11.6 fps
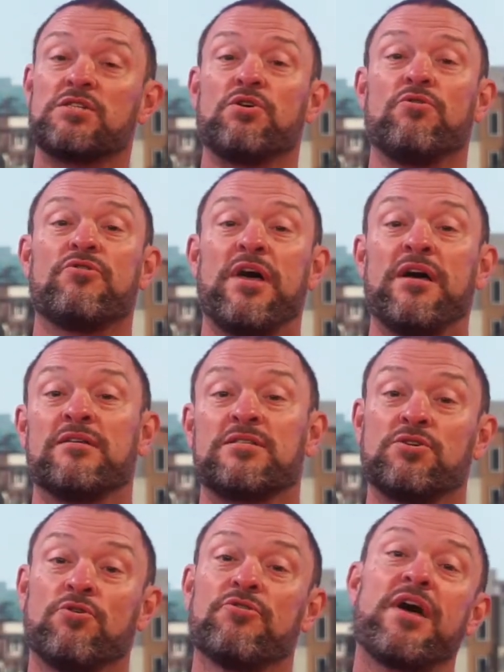
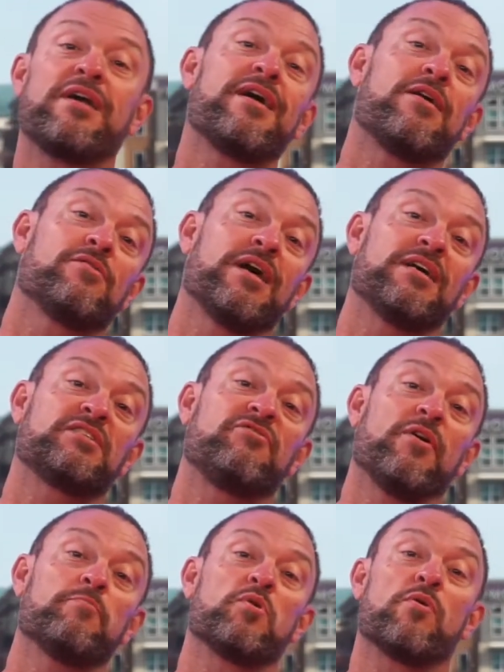Sold that out last
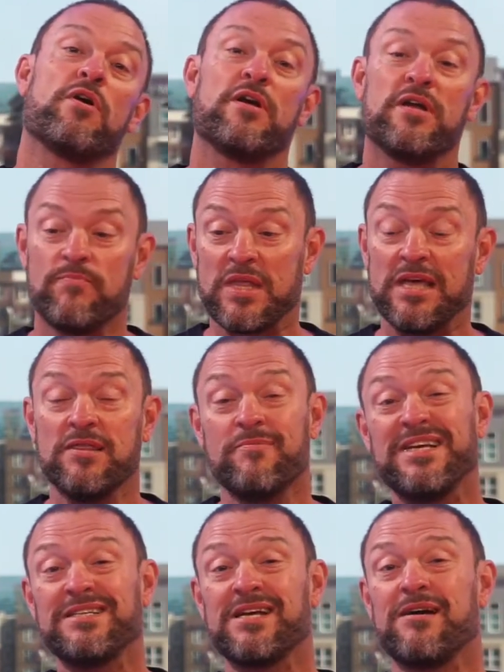February. In the
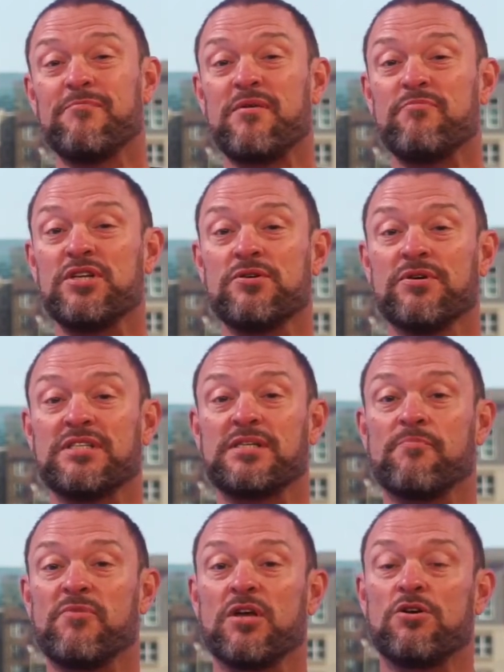meantime, I've been doing
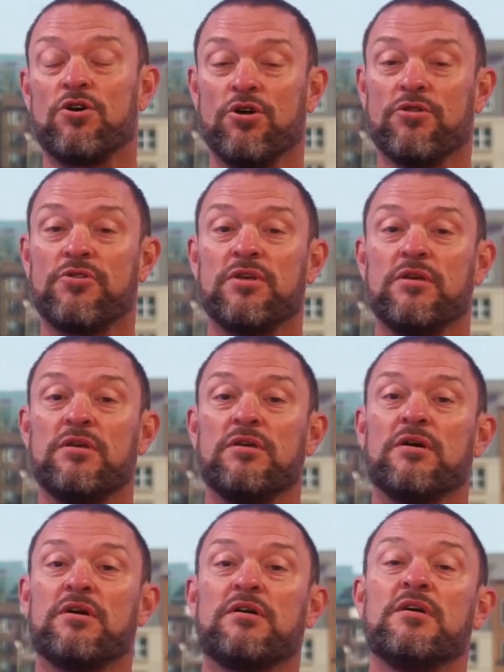something called
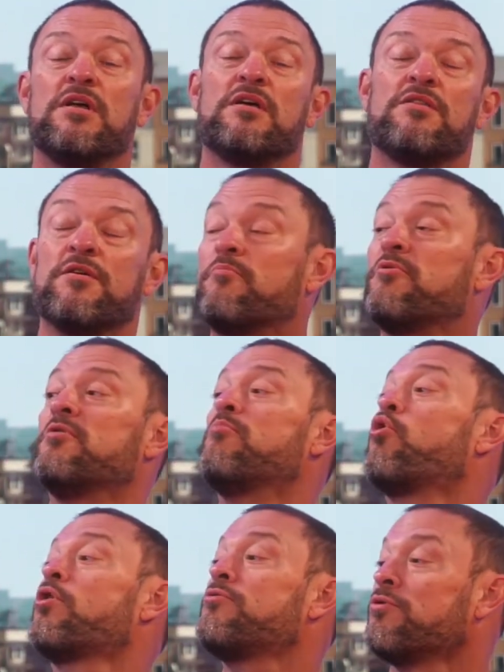the
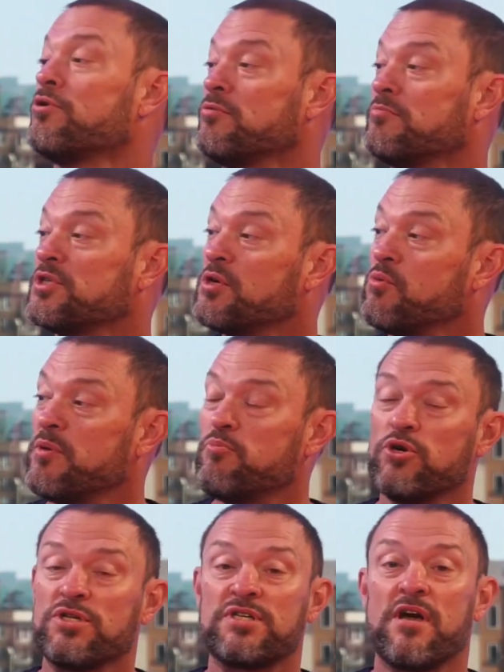boardroom. So we
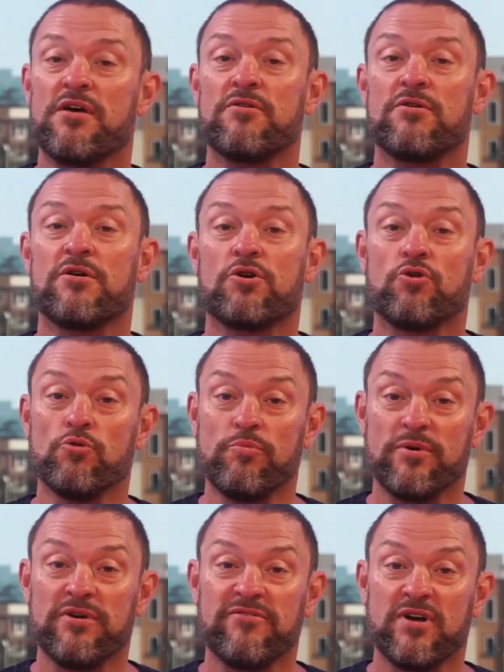put together a group
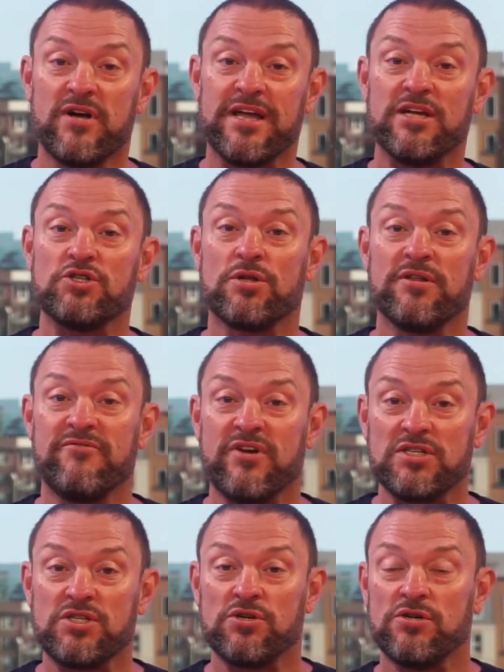of angel
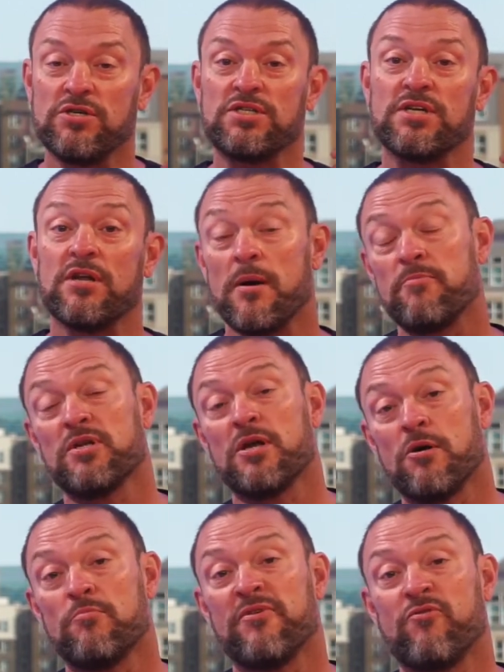investors, and up
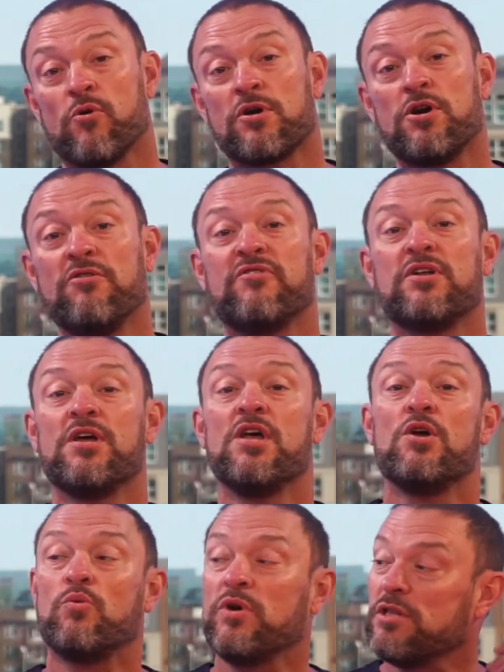before COVID,
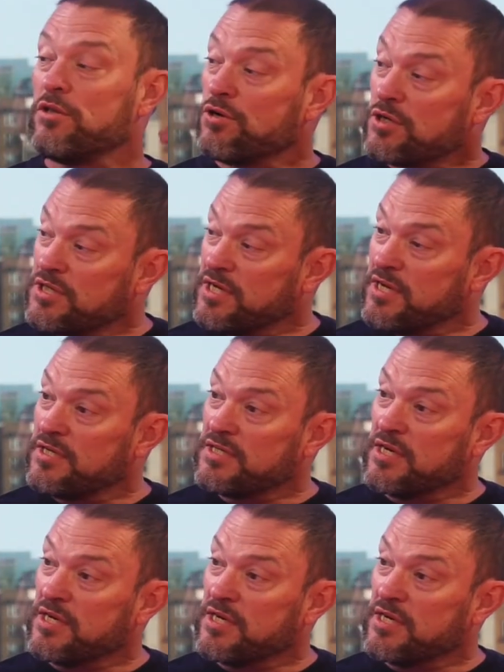we looked at